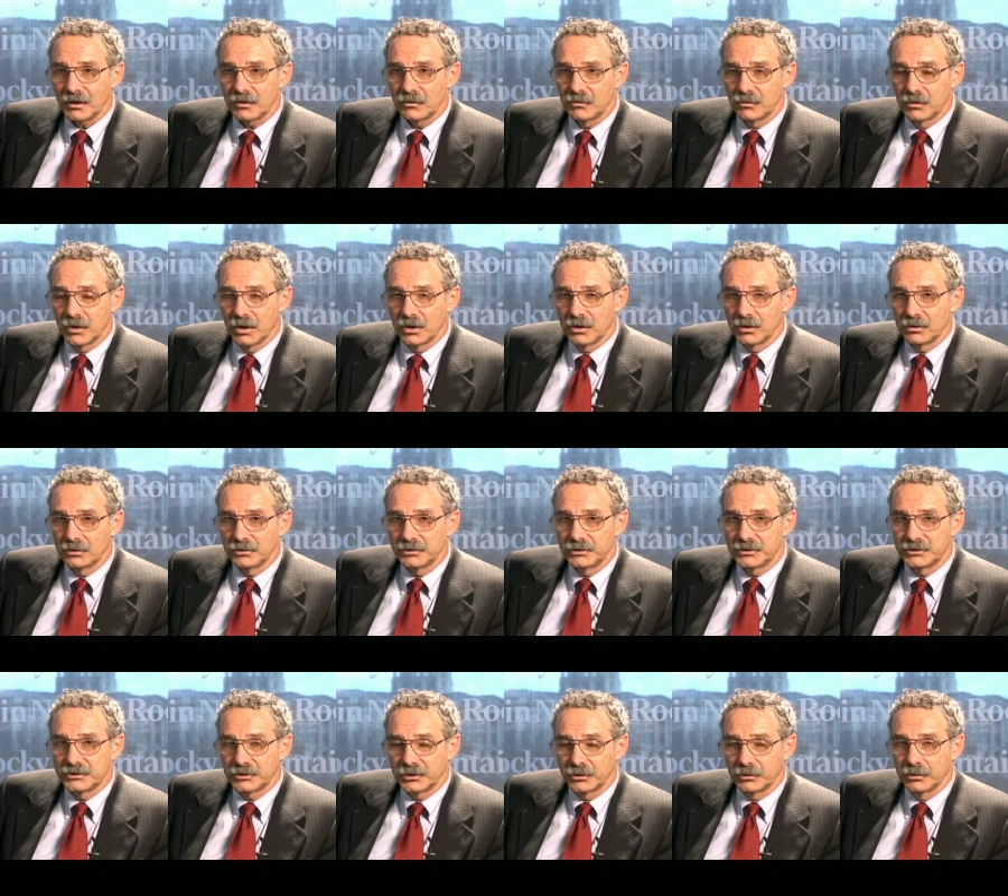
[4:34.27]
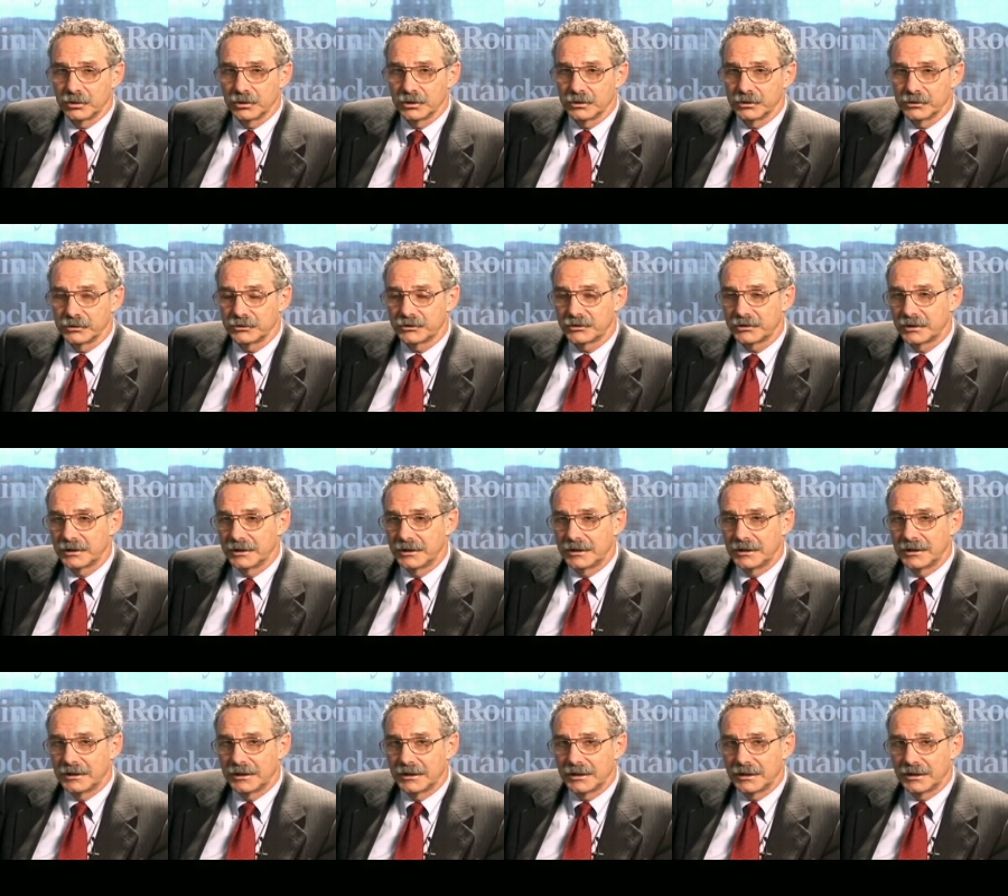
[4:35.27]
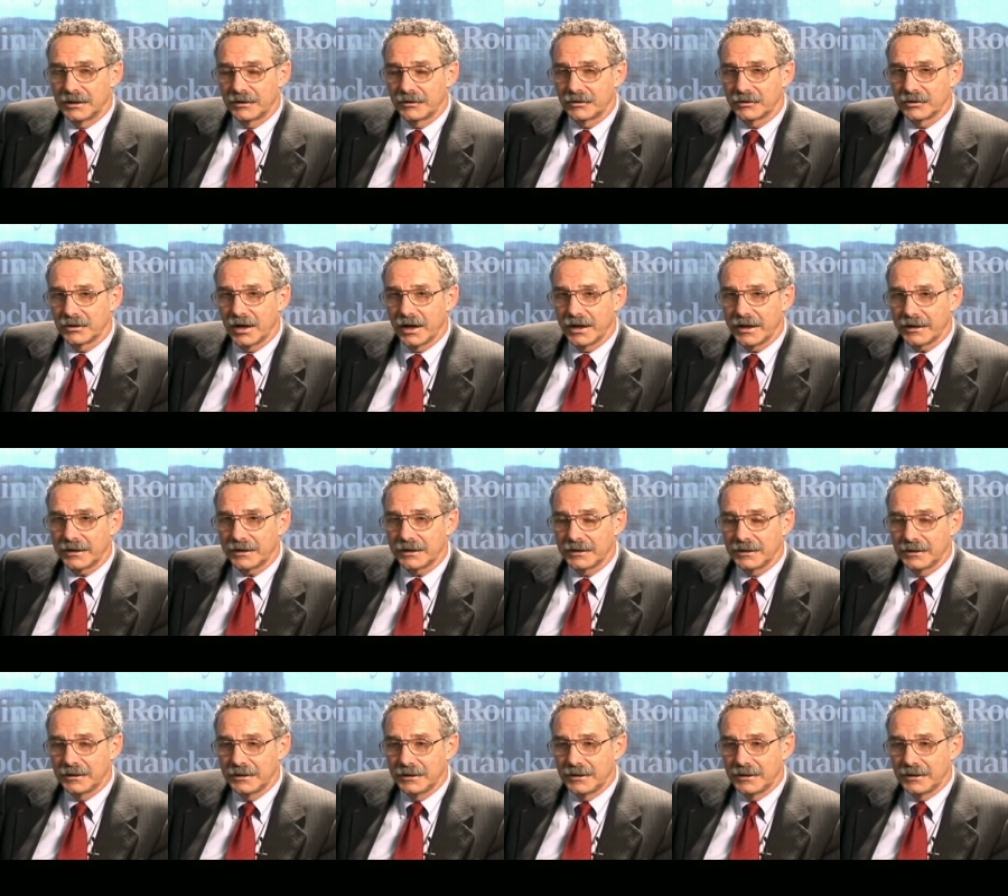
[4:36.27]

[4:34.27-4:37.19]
roads, sewers, uh, the like,